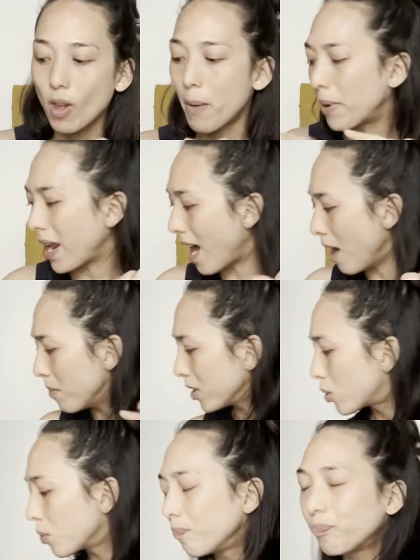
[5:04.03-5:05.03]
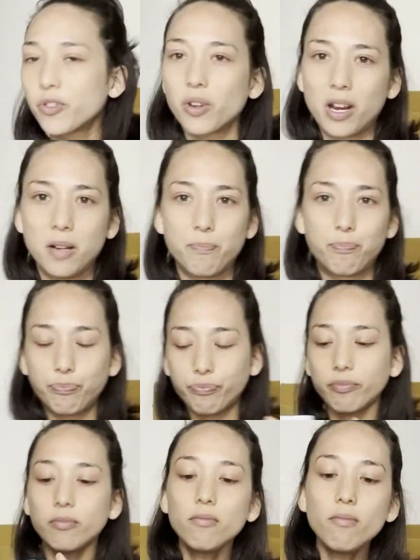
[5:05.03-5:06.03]
But how much, okay.
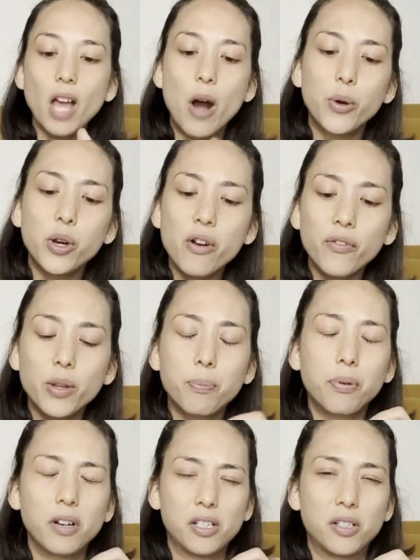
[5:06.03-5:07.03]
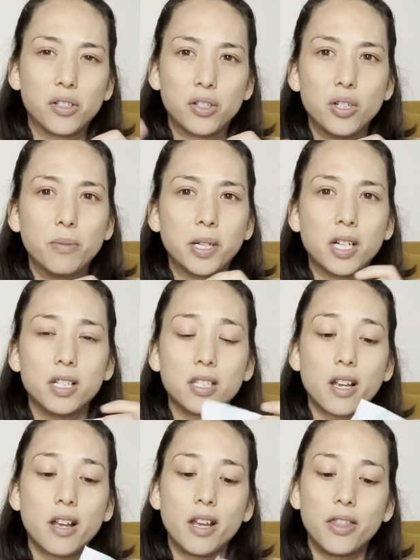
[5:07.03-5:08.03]
I wanna go over the prices too
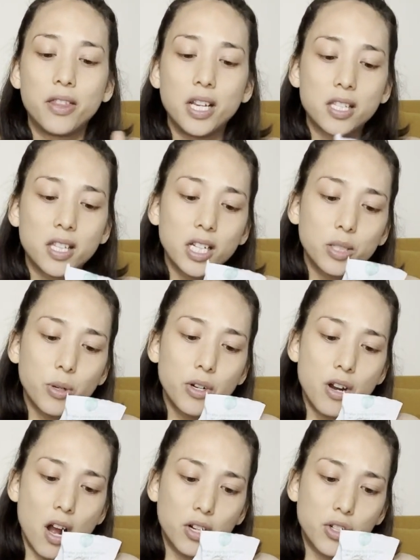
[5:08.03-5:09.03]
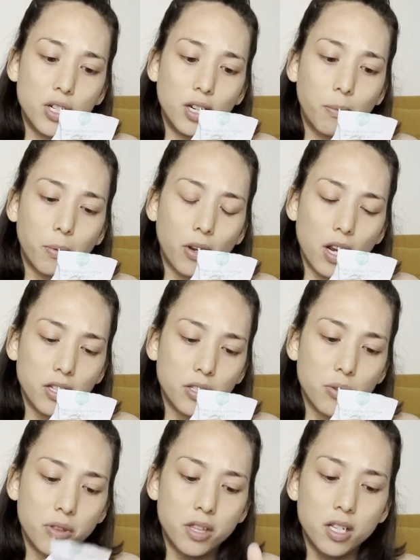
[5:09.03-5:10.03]
because these things were not cheap. Okay, so
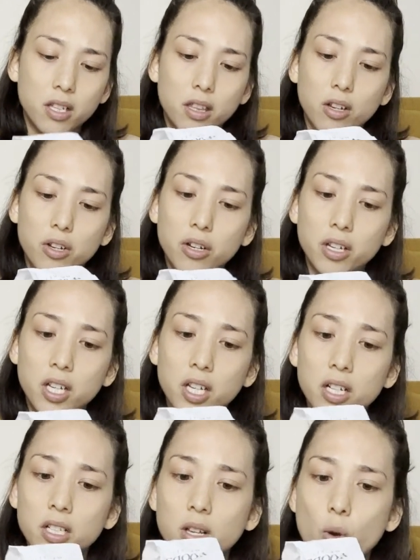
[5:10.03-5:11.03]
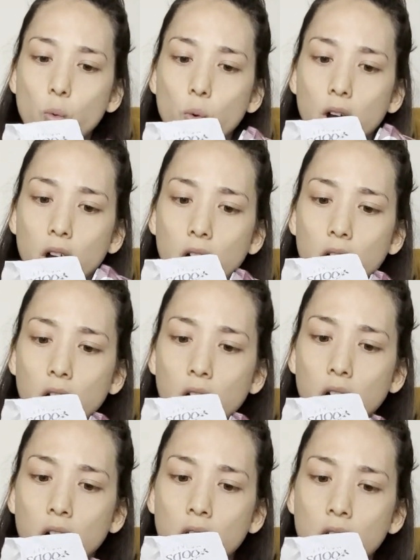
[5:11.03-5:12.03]
the, the cookies
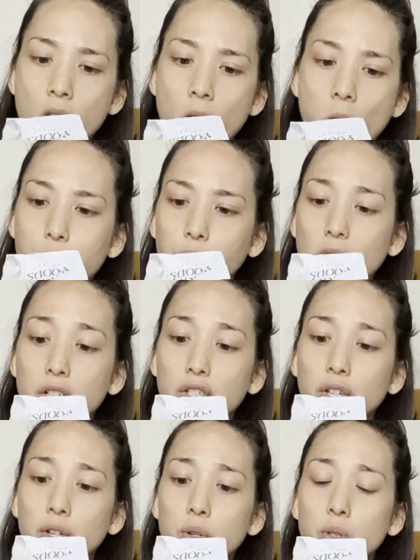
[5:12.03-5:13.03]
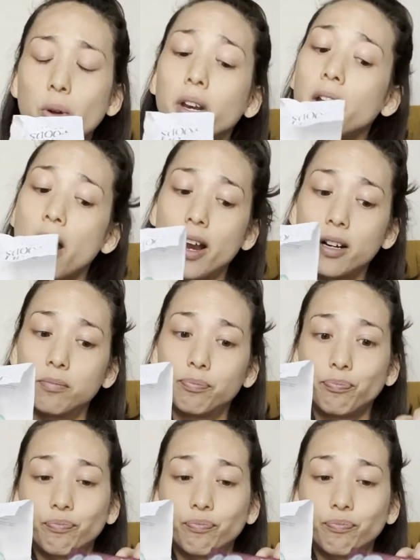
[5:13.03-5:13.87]
were 2.29,